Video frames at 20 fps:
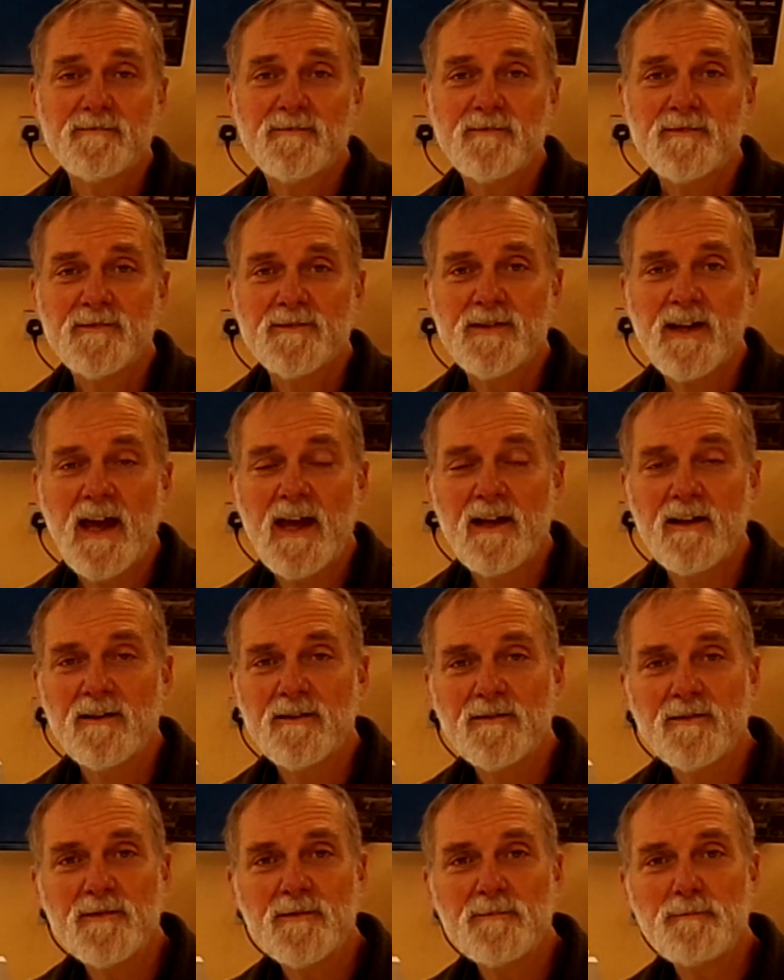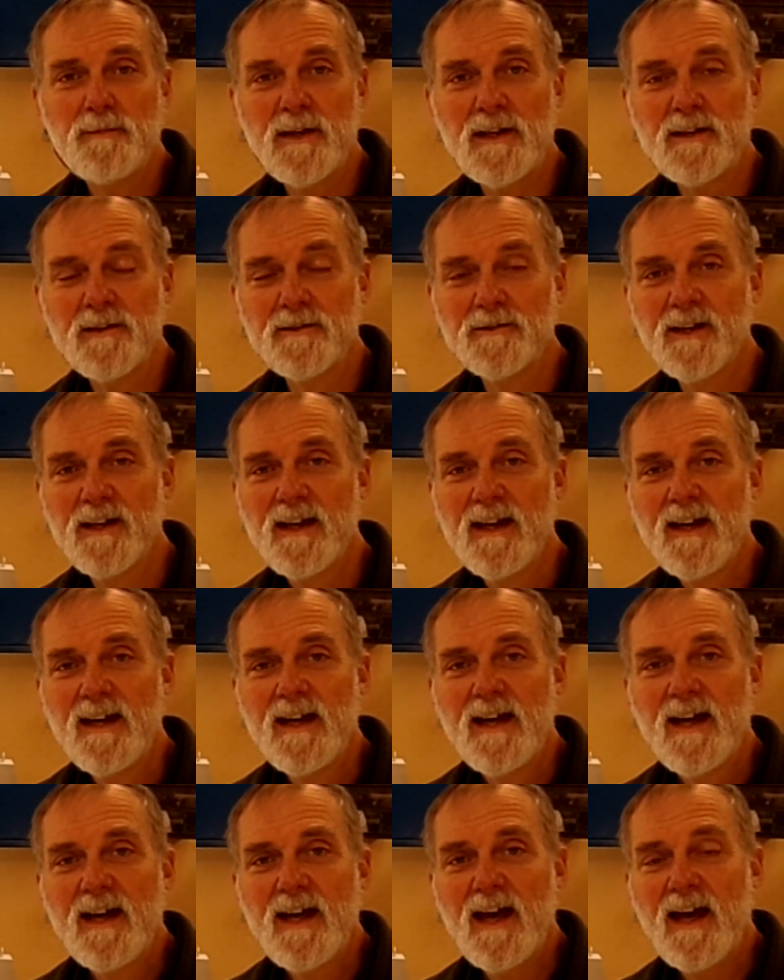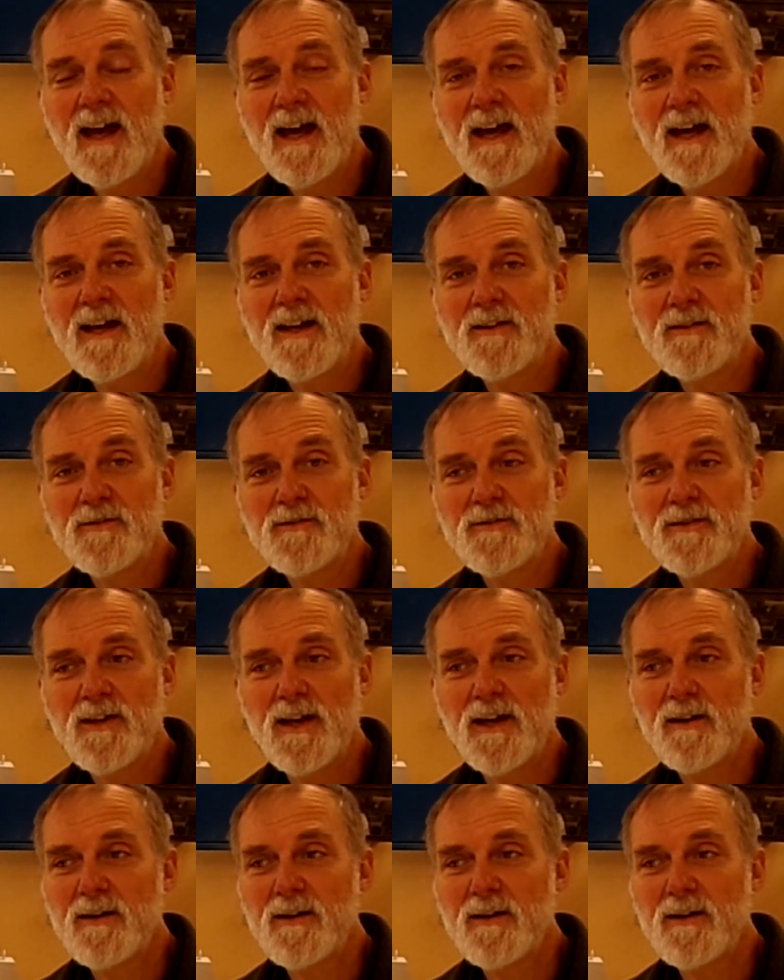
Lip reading: tail build and